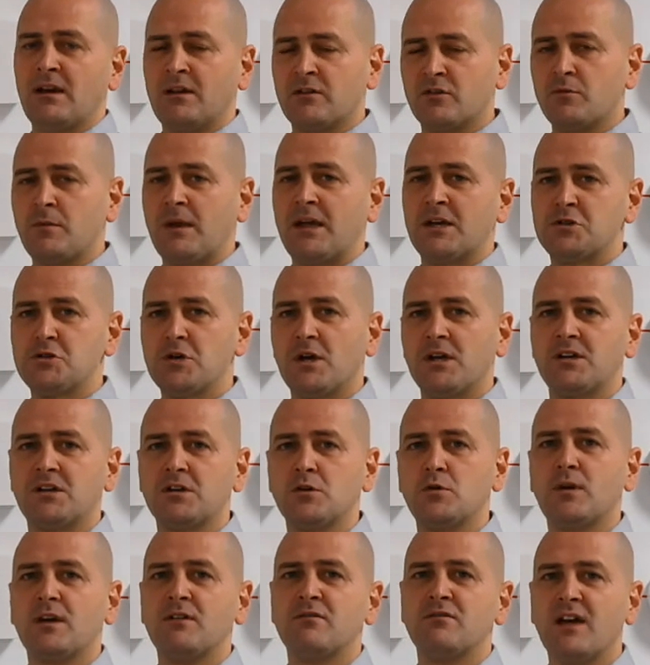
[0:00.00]
So make sure you do
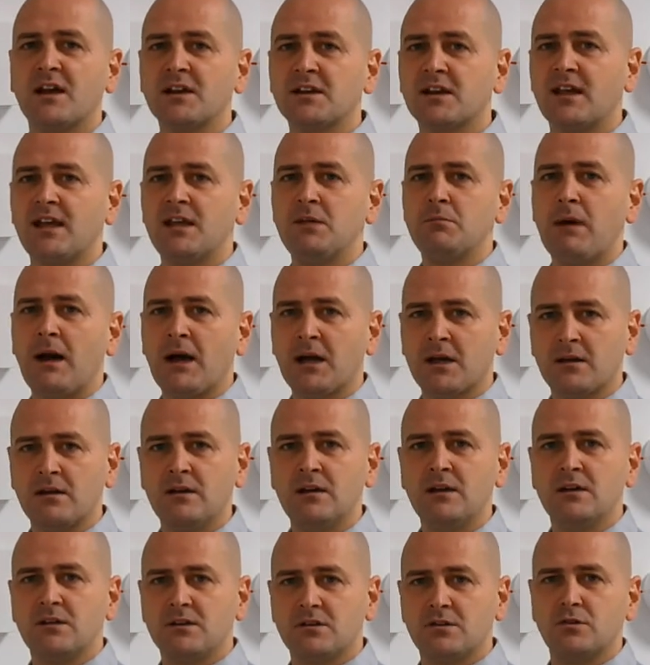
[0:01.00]
give that key back
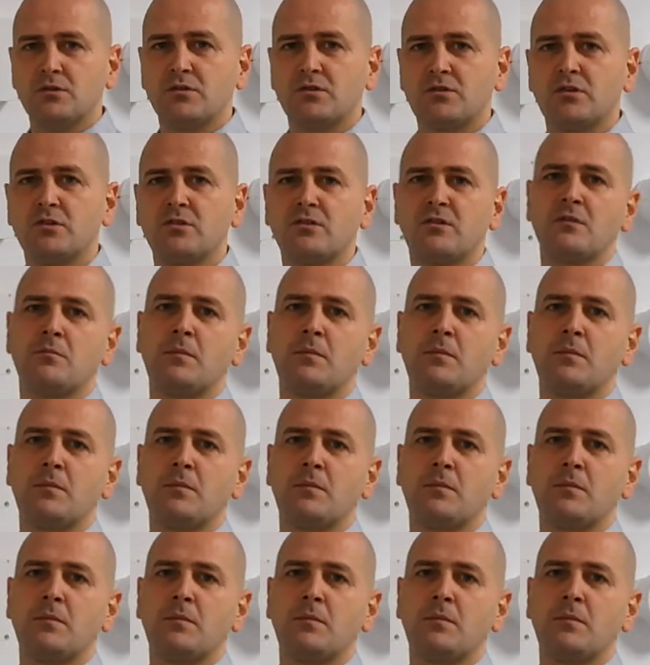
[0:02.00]
to the